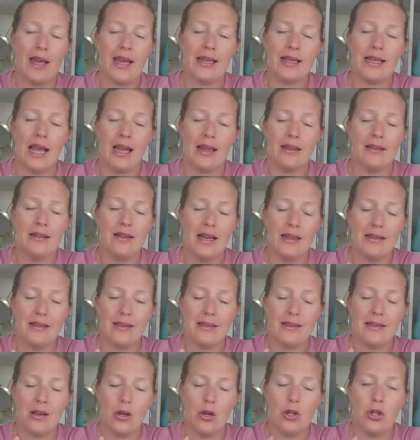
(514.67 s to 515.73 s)
And
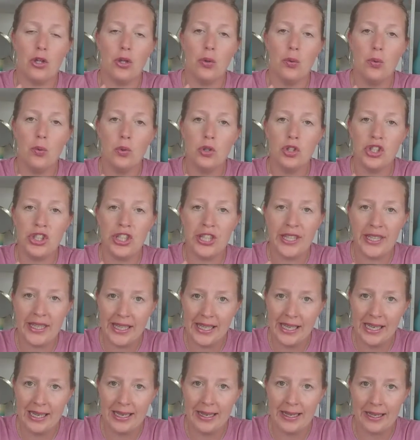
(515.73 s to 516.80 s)
that's a huge
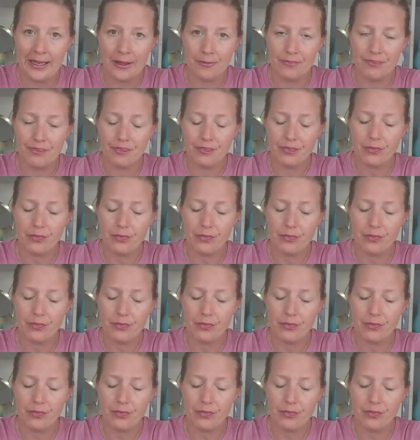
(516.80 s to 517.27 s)
healing.